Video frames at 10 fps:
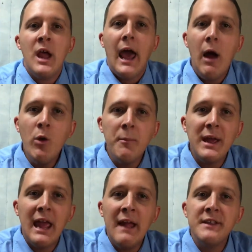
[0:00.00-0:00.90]
and I want to
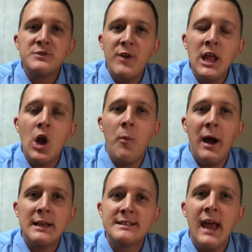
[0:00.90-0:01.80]
begin this video
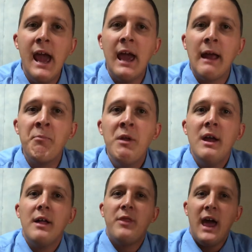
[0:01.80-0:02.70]
by saying
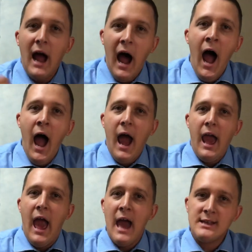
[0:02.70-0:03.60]
that
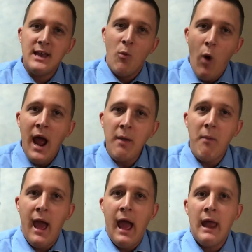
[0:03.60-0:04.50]
I, as a white
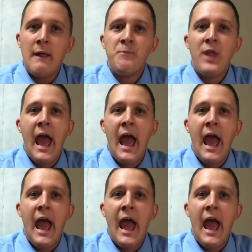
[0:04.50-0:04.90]
man,